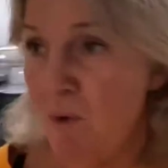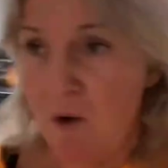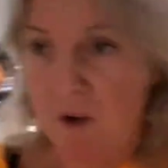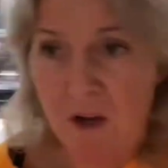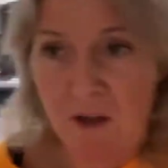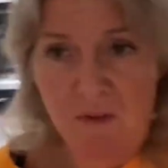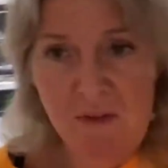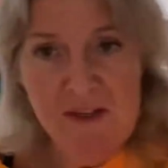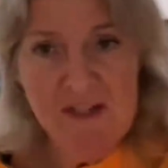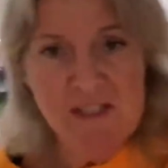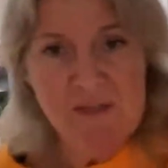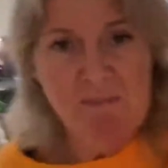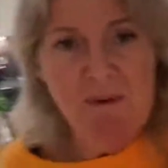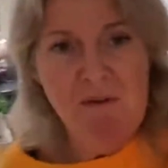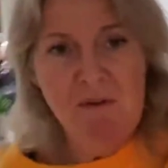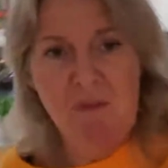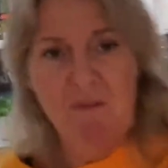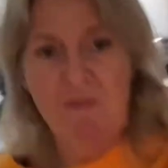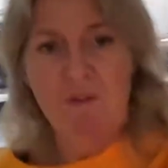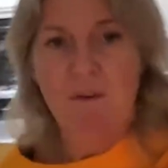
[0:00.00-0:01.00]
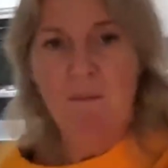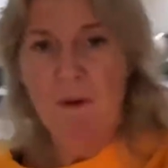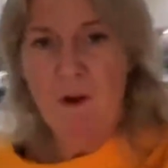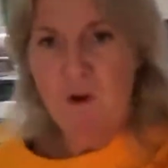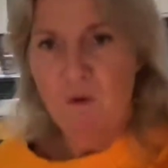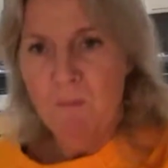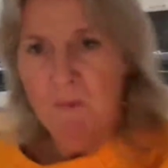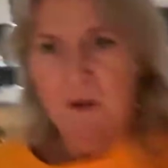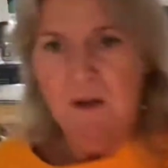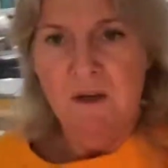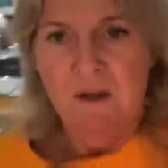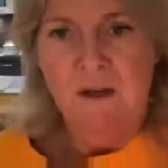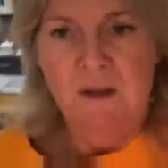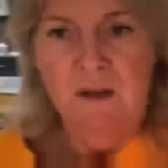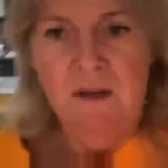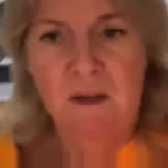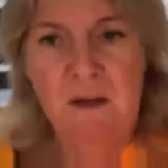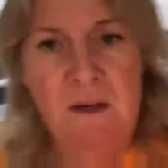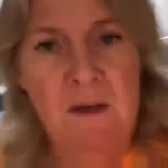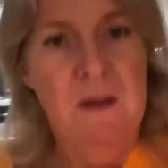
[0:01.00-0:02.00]
you on this mirror for a moment,
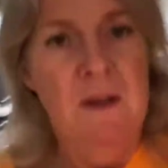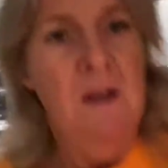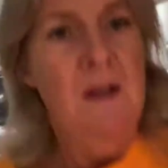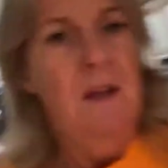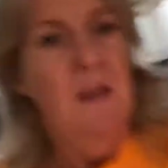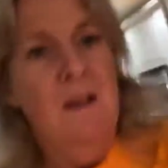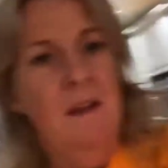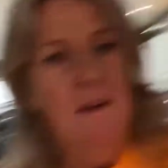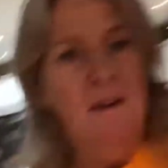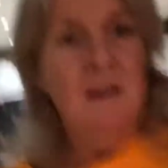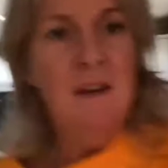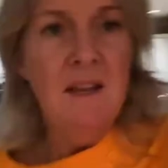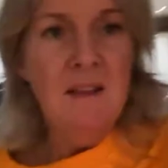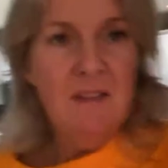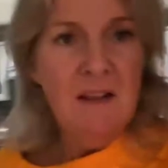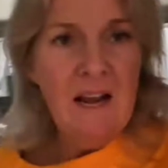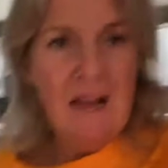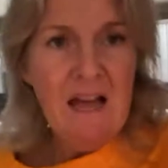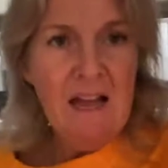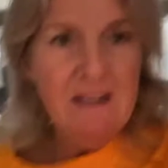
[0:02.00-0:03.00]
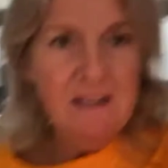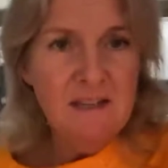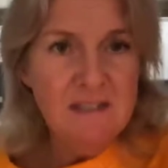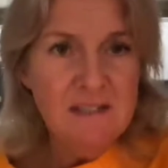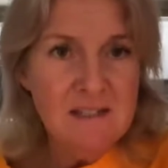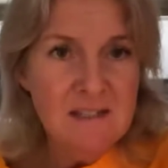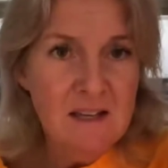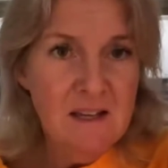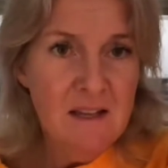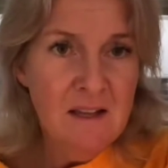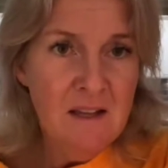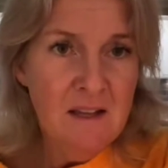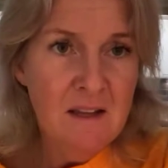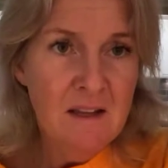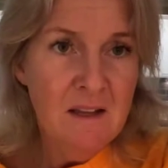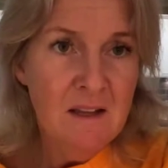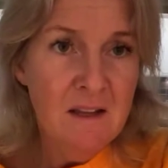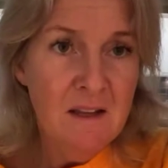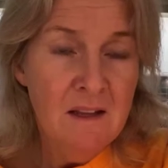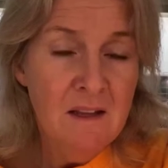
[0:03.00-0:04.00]
near the lights.
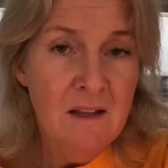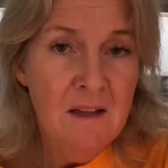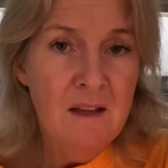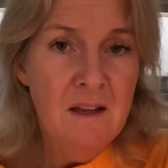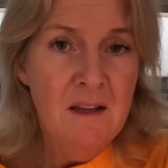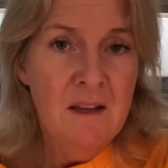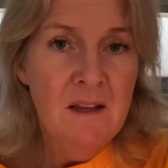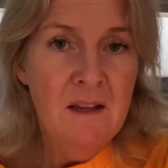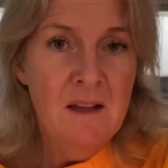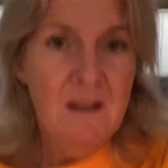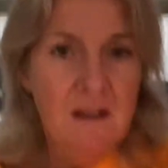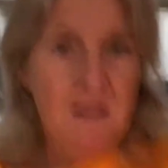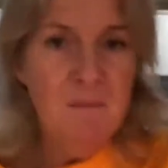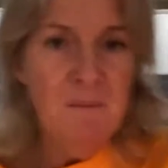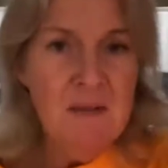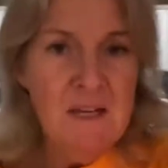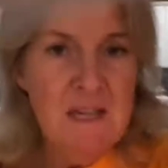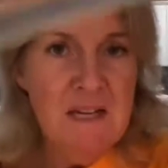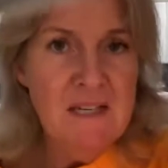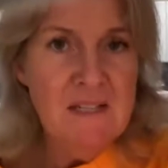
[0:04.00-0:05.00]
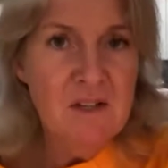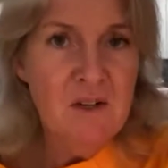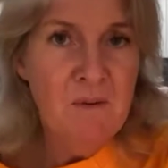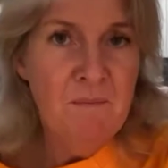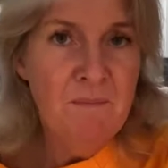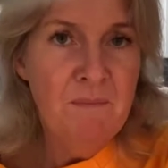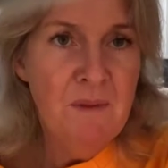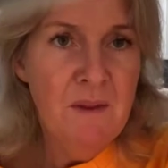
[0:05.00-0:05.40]
I'm nearly done.